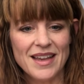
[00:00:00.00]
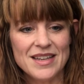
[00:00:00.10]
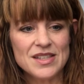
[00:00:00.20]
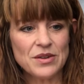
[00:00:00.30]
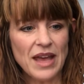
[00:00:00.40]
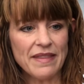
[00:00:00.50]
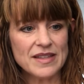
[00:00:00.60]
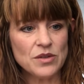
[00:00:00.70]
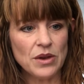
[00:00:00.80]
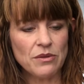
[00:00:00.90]
So yeah,
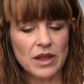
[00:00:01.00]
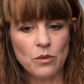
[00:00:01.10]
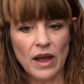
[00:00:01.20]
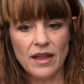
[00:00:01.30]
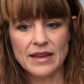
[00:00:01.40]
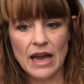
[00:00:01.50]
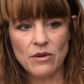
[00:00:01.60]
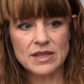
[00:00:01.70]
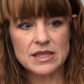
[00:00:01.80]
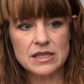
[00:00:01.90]
that's going really well. And now
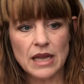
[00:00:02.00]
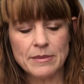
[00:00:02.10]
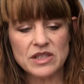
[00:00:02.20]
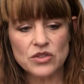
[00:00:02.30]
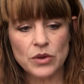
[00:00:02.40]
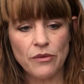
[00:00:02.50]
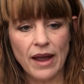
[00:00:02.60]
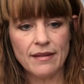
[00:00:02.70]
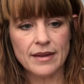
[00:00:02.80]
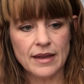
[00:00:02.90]
it's, I'm still doing
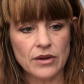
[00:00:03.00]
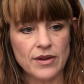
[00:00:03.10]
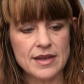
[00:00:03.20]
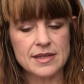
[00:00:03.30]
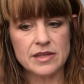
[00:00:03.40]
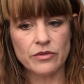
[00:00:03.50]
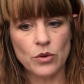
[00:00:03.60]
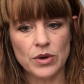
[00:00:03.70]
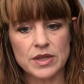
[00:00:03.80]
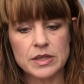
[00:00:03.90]
raglan increases, of
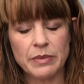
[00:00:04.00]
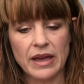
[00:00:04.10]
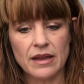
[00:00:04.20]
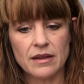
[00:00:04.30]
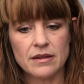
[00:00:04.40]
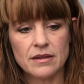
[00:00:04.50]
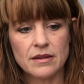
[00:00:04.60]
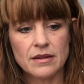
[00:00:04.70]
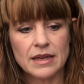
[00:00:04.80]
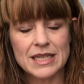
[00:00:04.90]
course, but
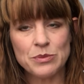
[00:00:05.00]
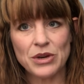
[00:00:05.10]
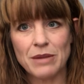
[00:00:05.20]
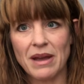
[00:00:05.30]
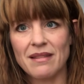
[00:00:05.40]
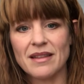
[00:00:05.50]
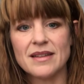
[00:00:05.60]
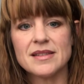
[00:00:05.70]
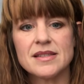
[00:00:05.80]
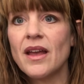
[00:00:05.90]
it's pretty
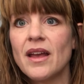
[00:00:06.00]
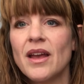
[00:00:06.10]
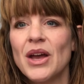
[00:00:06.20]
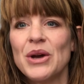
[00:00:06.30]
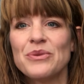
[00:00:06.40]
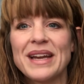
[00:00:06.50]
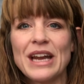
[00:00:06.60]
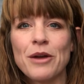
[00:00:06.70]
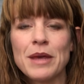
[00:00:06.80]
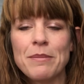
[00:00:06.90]
mindless. Right now
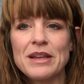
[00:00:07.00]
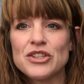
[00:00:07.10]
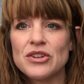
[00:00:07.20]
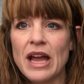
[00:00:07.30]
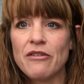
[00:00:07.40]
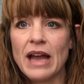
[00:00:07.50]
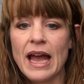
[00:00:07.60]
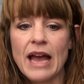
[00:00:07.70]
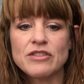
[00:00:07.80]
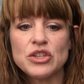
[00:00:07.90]
I'm keeping, every, I
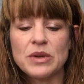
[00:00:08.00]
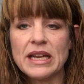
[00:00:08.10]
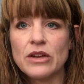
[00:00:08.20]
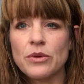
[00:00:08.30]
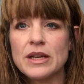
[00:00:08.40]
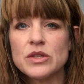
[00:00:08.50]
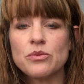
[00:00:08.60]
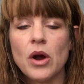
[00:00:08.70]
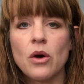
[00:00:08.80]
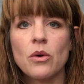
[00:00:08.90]
have to do an increase
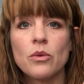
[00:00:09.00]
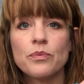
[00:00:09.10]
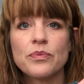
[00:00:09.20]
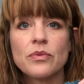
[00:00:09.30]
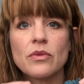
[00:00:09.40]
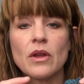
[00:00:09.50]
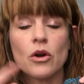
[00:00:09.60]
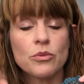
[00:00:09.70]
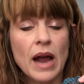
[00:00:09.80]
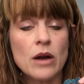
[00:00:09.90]
row or
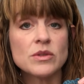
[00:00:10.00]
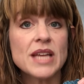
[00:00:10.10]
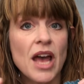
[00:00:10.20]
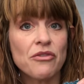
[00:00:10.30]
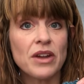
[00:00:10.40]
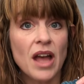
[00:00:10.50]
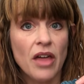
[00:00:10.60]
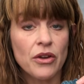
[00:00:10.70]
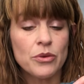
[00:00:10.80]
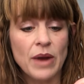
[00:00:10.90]
round every
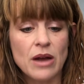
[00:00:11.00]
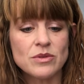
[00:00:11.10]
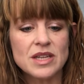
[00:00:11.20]
other round.